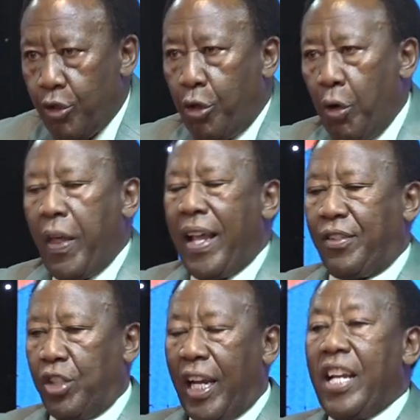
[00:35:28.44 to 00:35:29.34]
Do
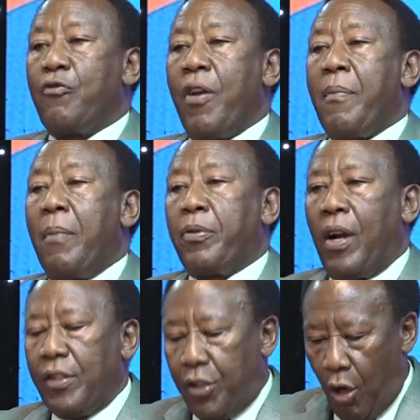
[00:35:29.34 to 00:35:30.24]
this in
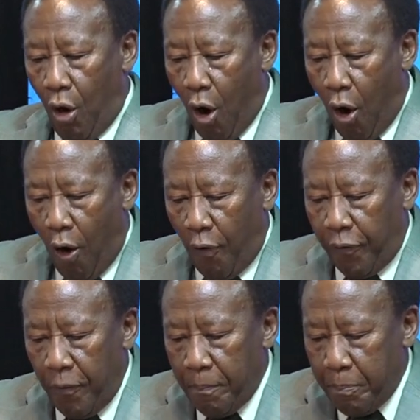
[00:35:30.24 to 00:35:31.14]
remembrance of
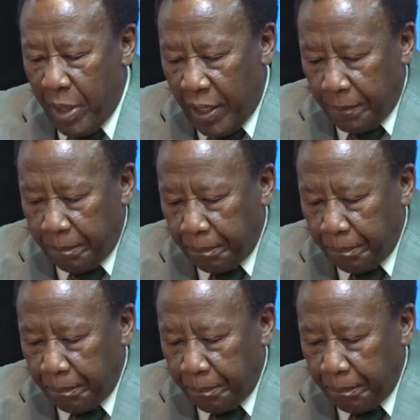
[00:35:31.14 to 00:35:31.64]
me.